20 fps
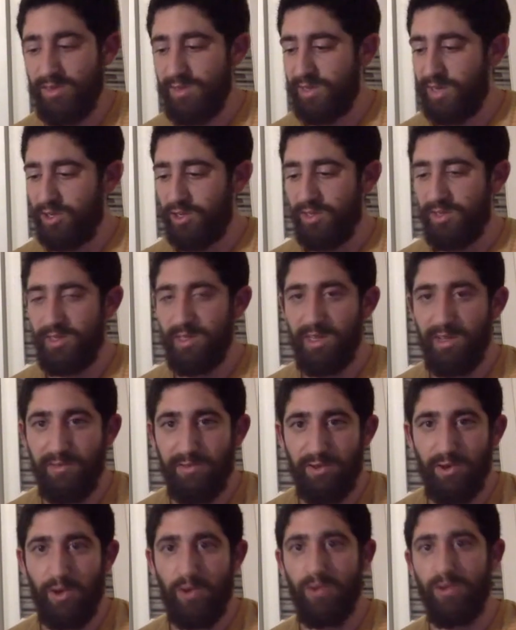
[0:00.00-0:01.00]
such as
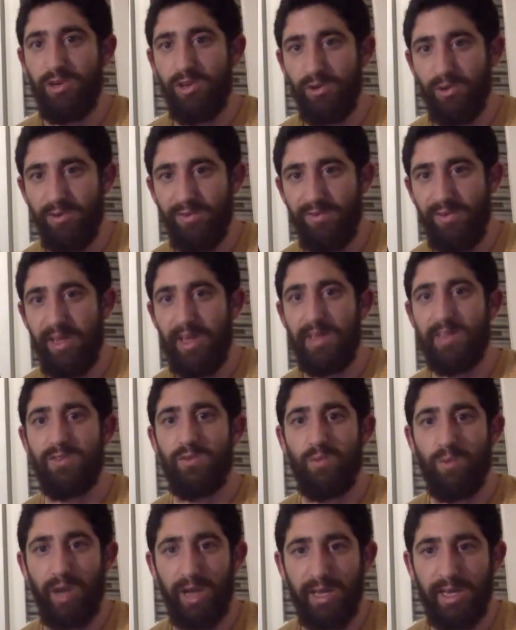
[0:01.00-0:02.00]
Nifco,
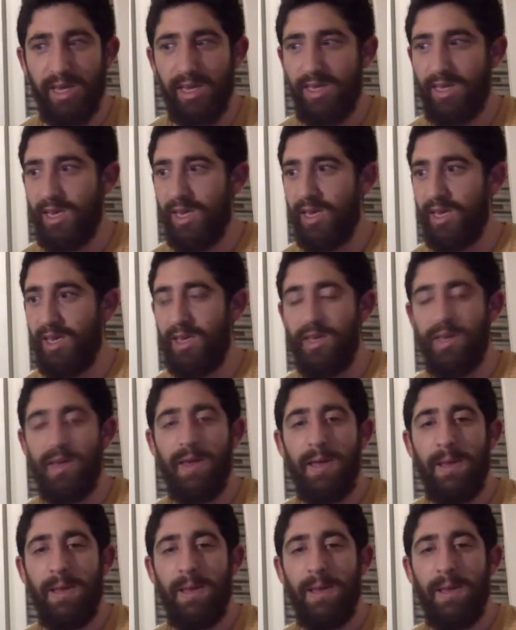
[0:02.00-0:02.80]
Duraflex, YKK,